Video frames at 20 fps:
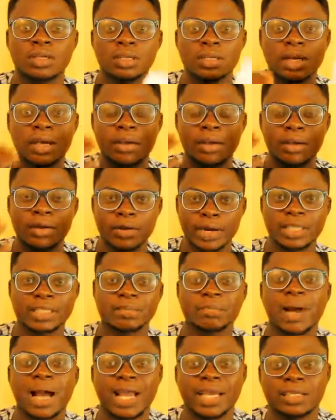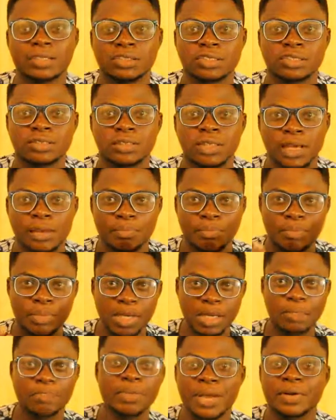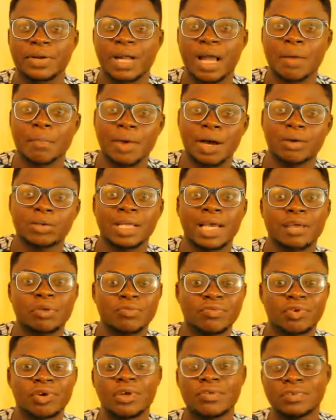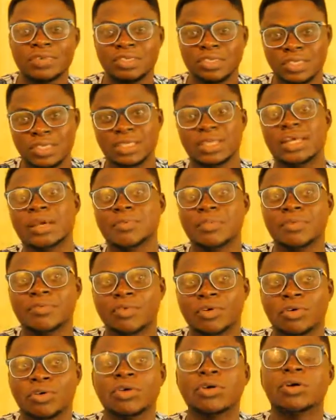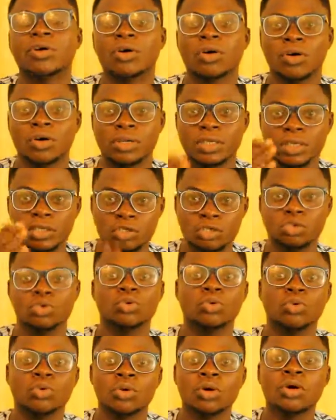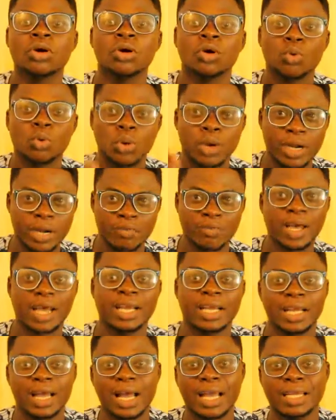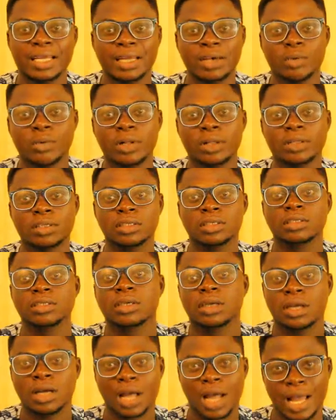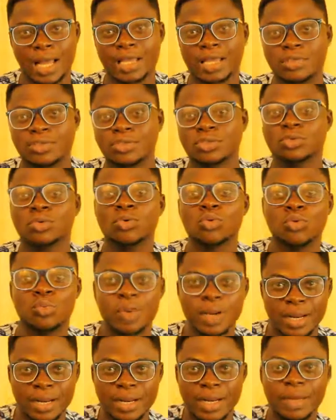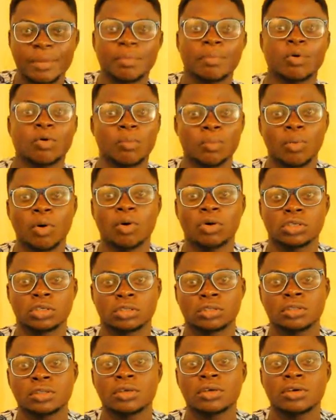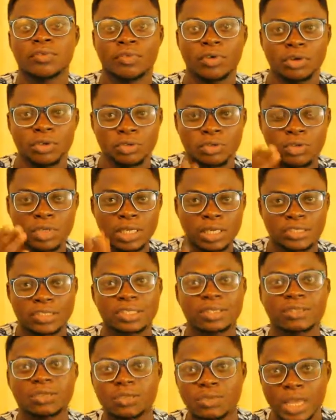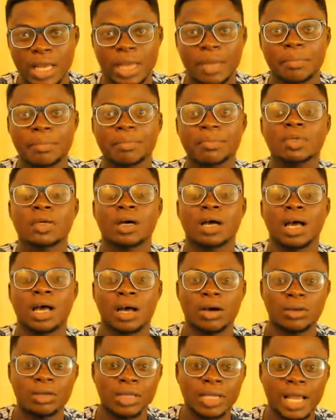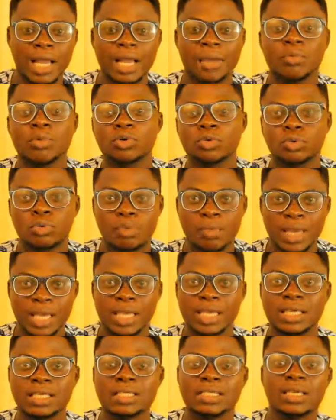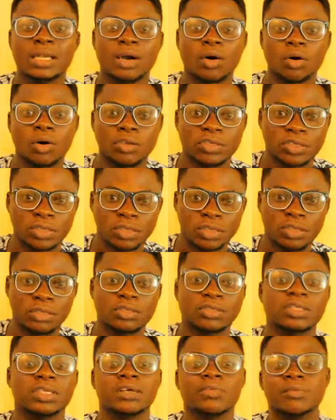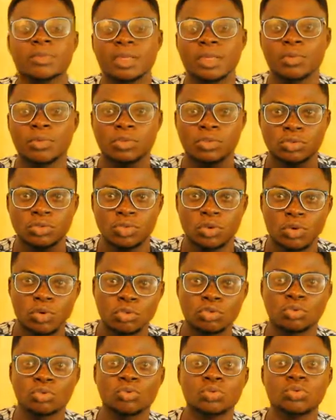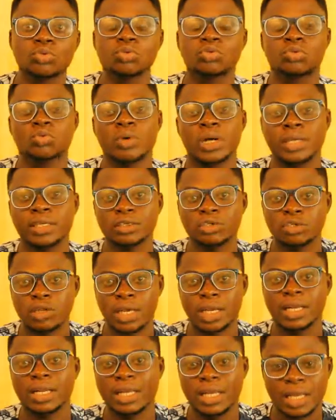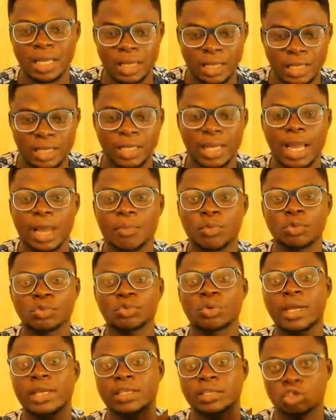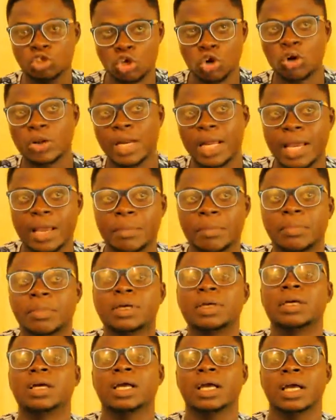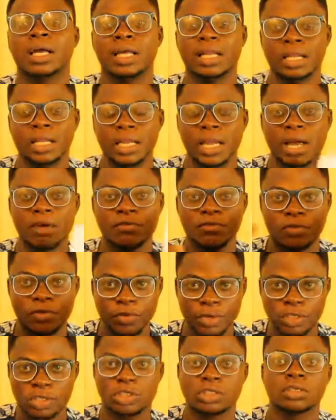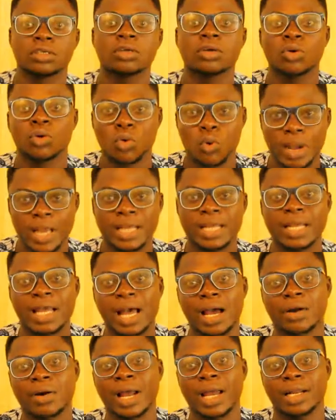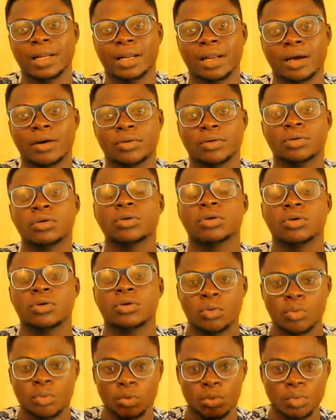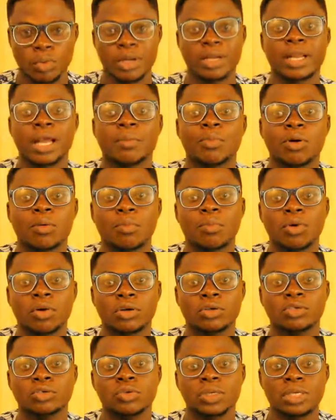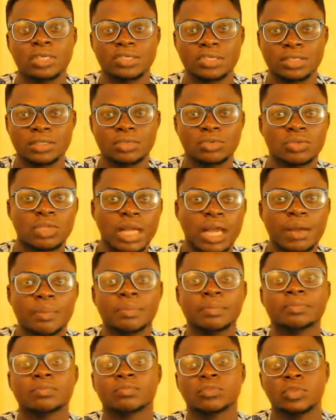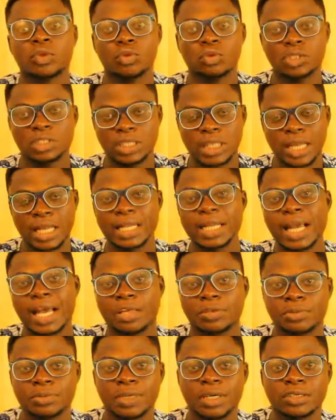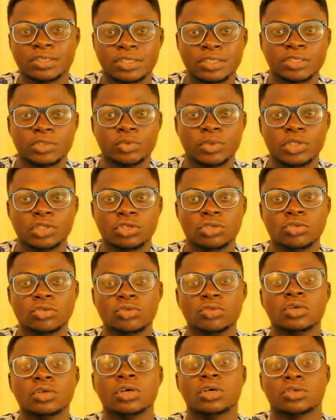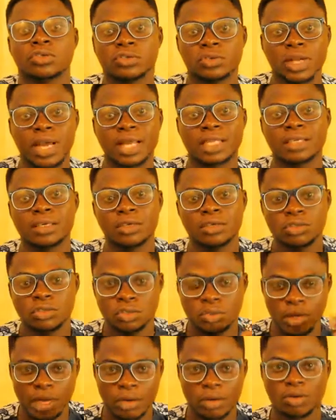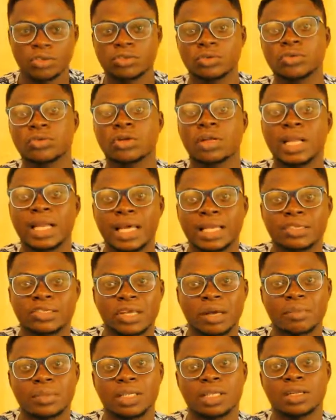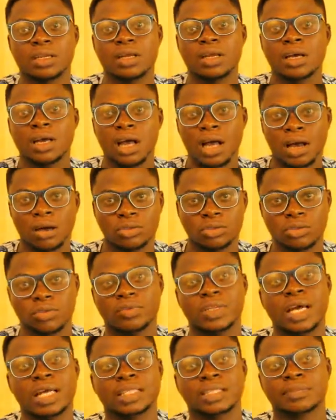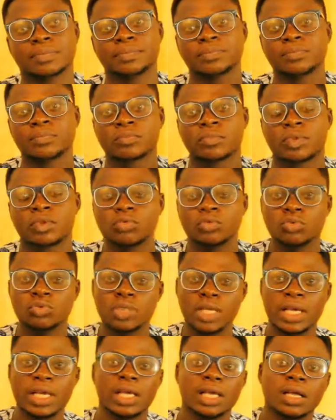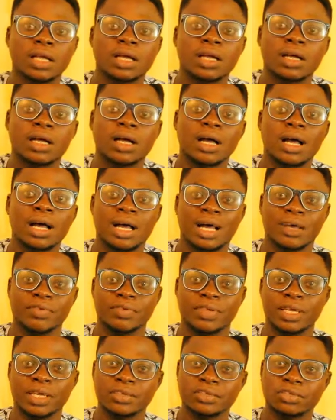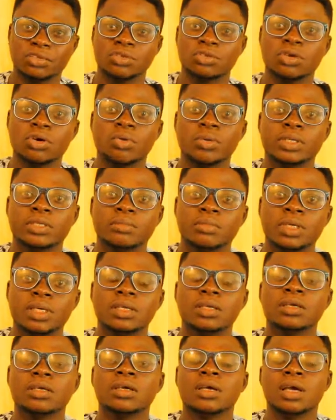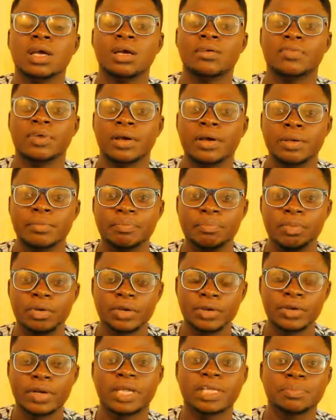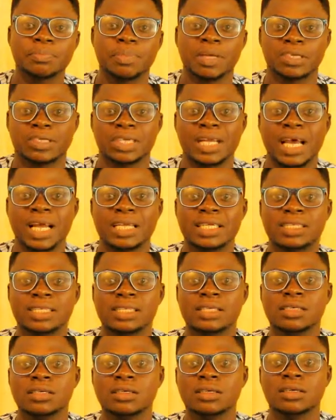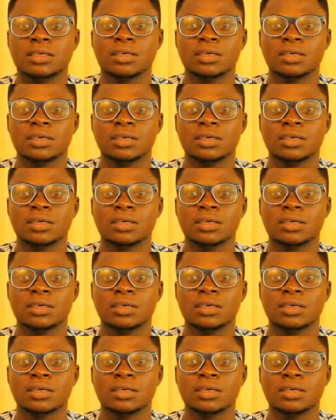the great minds, the big hearing about that you've not even seen them before. On this show, wherever they are in the world, I, Kizito, will bring them on board for you to listen to them, how they are able to make it, the hustles they've been able to go through to, and they are able to endure them, and they have reached where they are right now. We bring them on board, you listen to them, they will share their experiences with you so that you can also learn something out of that. Today, I have in the studio with me a very great personality.